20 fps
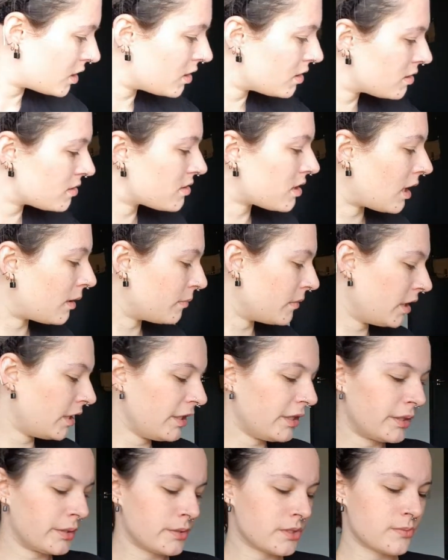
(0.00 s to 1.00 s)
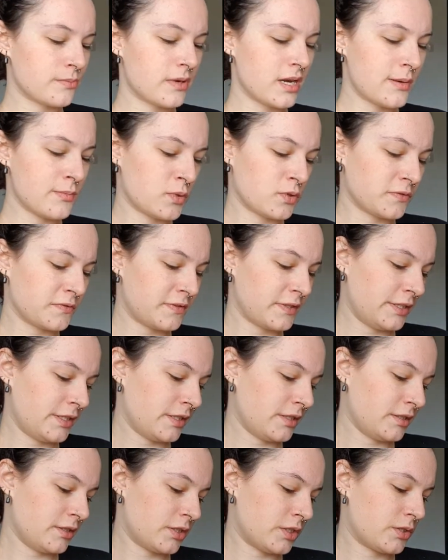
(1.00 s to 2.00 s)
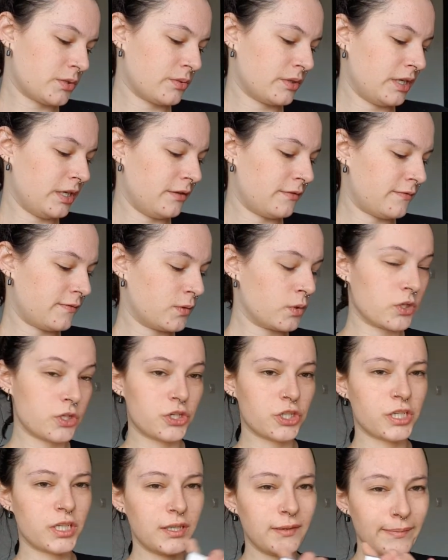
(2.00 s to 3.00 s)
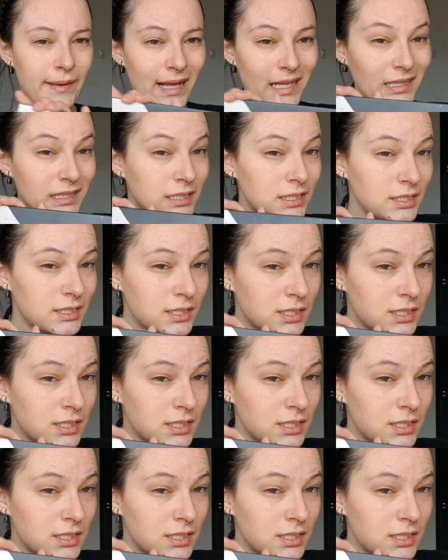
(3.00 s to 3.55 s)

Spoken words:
So I'm gonna use my Morphe 24G palette.